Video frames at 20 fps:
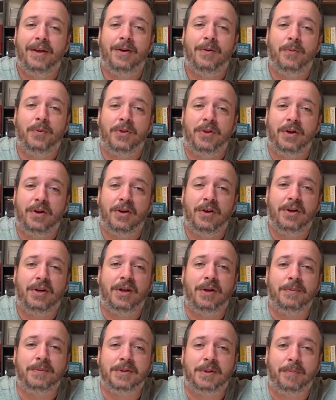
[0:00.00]
with the good
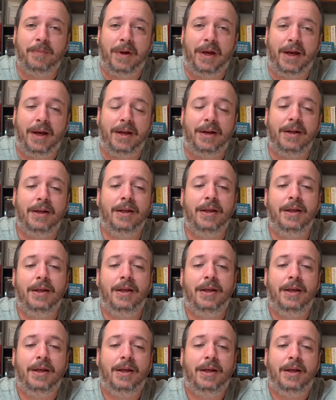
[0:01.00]
comes the bad.
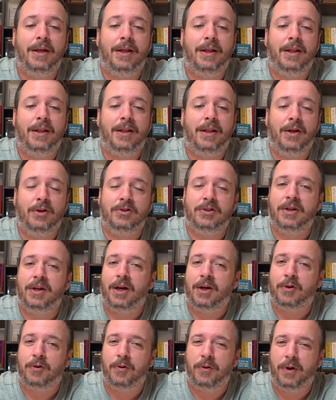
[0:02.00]
They also
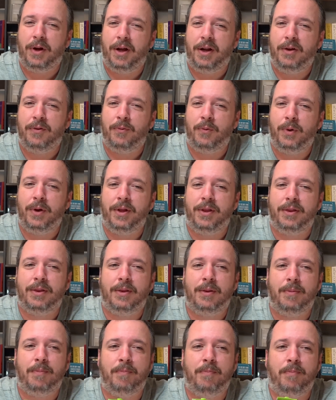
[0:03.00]
got creative
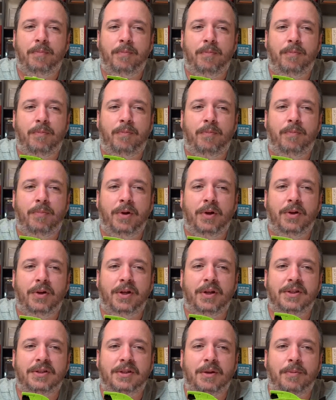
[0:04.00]
with
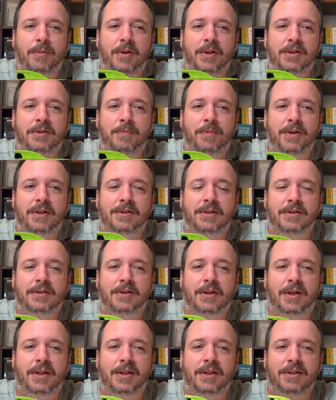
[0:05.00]
building some of these pieces.
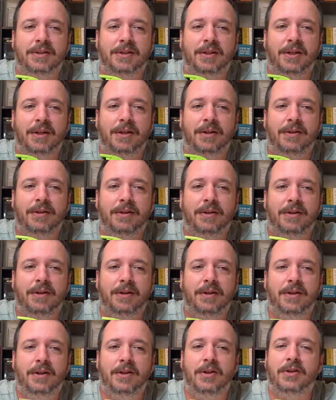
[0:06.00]
Look at this thing.
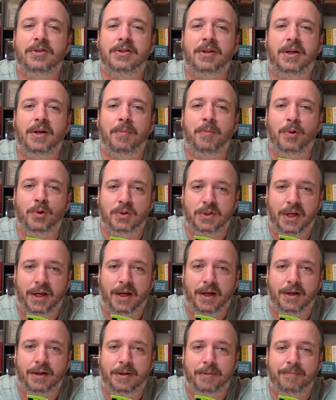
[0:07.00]
It looks like a
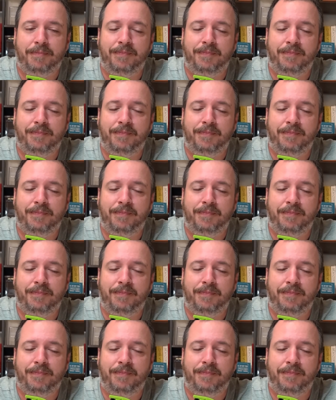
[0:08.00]
mosaic.